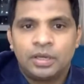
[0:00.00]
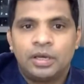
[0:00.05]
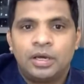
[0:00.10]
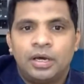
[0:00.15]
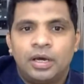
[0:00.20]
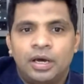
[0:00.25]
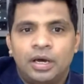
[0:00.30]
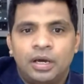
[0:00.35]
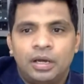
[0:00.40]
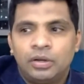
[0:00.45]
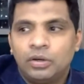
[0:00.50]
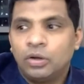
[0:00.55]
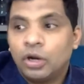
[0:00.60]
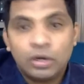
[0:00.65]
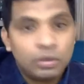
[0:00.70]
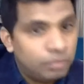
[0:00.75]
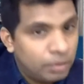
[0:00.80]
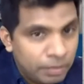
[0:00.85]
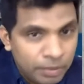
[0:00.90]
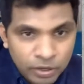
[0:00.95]

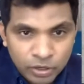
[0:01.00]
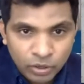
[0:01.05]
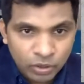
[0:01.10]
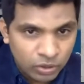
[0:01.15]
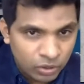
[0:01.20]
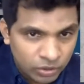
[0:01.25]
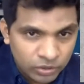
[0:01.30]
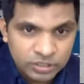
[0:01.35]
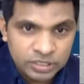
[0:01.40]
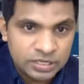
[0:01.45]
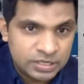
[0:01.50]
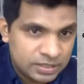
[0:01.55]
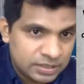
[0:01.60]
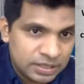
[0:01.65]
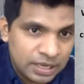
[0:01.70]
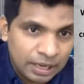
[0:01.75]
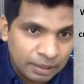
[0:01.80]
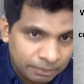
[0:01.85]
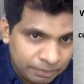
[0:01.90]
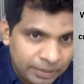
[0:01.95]
Not people don't know this
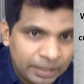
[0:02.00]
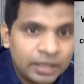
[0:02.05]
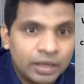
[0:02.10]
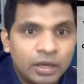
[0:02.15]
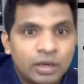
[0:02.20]
is happening.